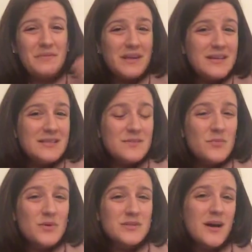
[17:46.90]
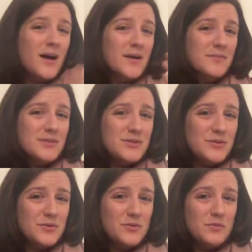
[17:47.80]
that needs some more time
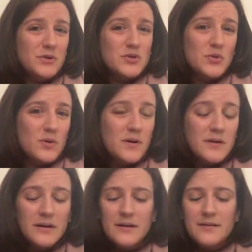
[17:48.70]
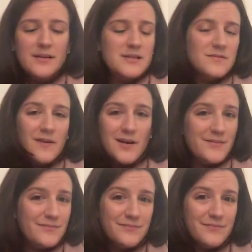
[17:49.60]
to mature. That's
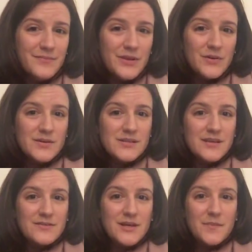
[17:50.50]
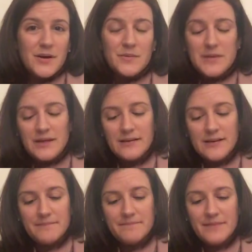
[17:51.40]
fine. It doesn't have to come out
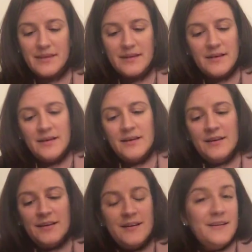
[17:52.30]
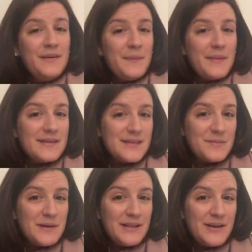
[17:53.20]
immediately. That's it,
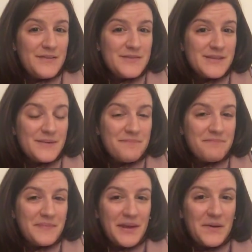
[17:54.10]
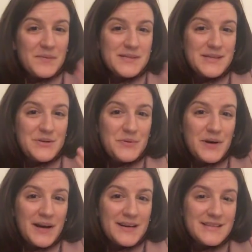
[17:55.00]
my loves. I will see you
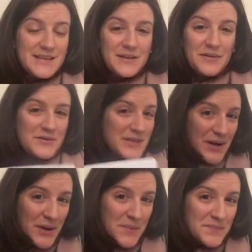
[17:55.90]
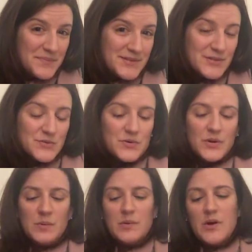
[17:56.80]
guys another time, soon
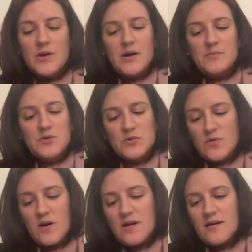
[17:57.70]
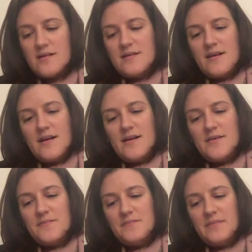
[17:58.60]
on the blog, I'm sure,
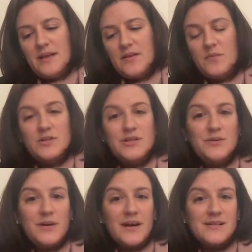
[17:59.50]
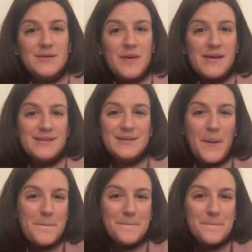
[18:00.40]
and wishing you guys the best.